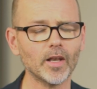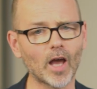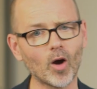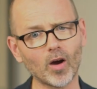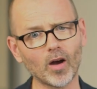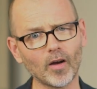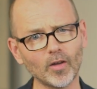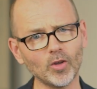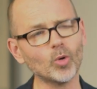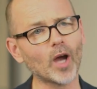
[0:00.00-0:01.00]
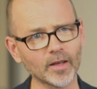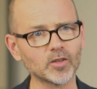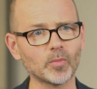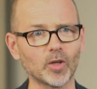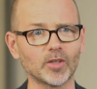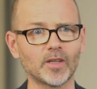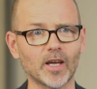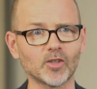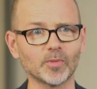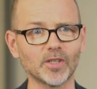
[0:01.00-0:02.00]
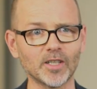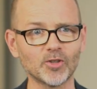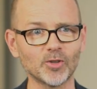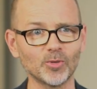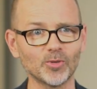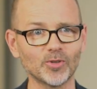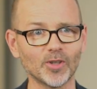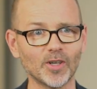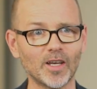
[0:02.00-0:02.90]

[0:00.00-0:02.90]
Now, you asked about attachment issues.